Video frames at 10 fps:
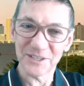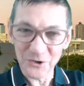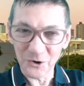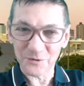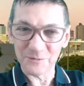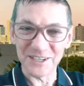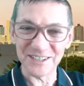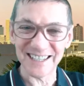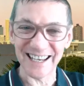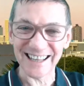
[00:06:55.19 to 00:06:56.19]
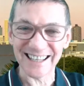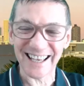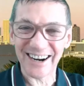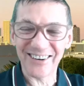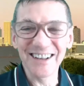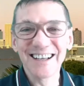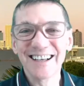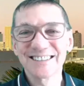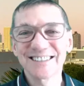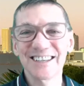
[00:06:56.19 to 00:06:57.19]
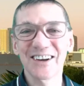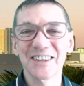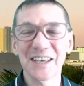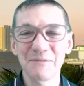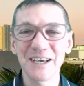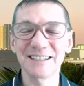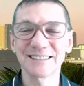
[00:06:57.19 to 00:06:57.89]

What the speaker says: You're from New Zealand, Carol, so you know what that means.